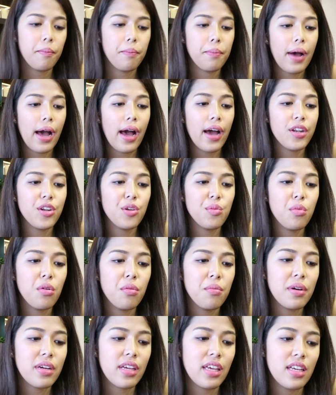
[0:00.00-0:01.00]
Paano
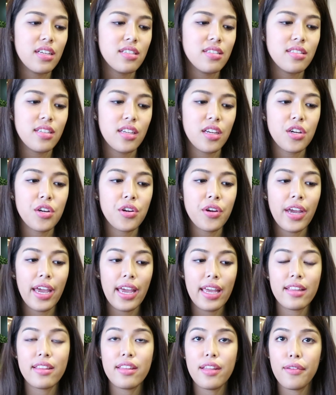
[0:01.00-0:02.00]
mo maging sing
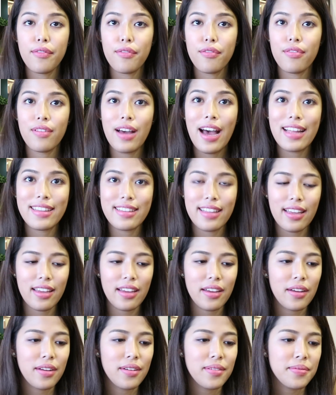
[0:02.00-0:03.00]
creative, ate?